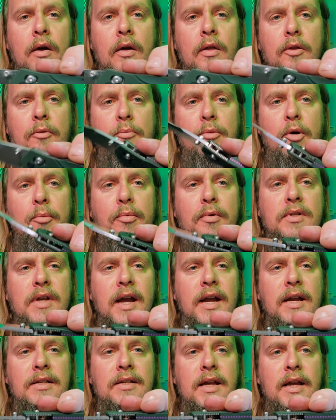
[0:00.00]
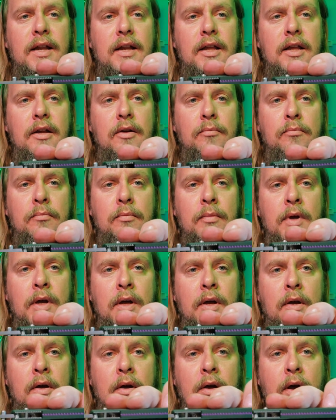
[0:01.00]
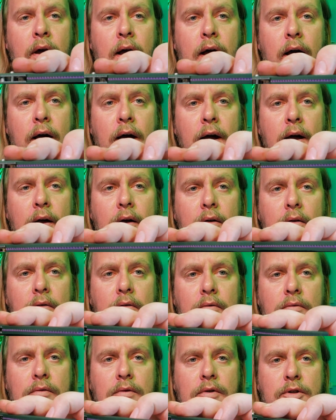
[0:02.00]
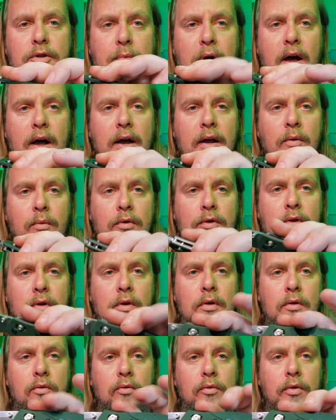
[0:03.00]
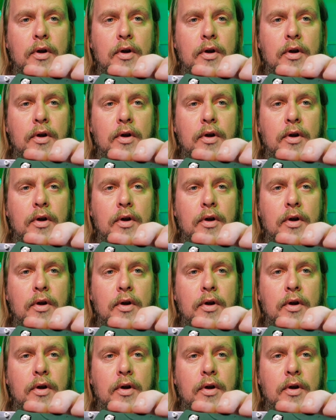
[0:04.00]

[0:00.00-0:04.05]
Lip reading: The purple titanium spine with the